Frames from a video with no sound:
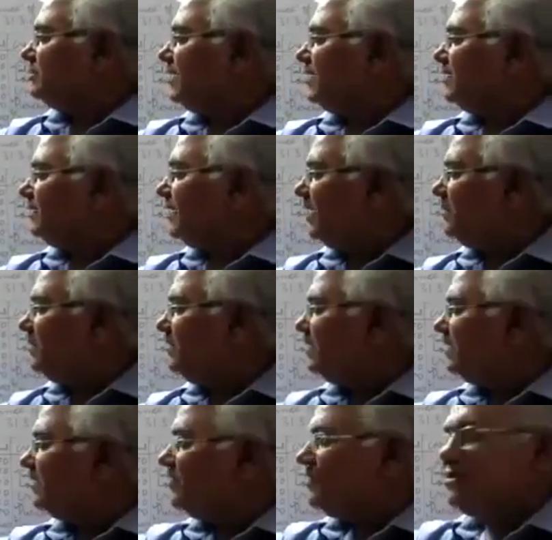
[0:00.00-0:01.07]
cash in bank,
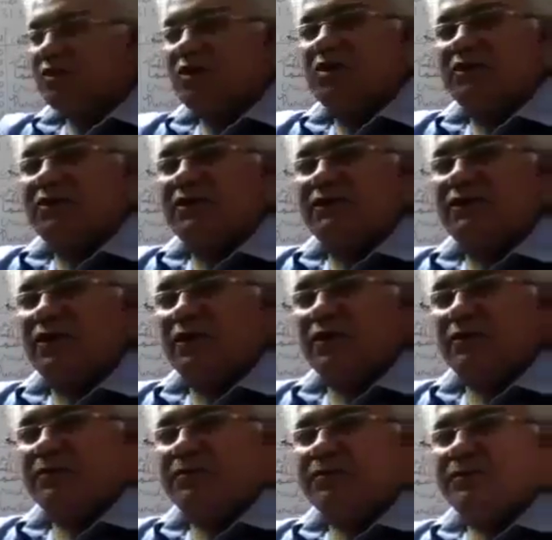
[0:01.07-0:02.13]
the reverse order will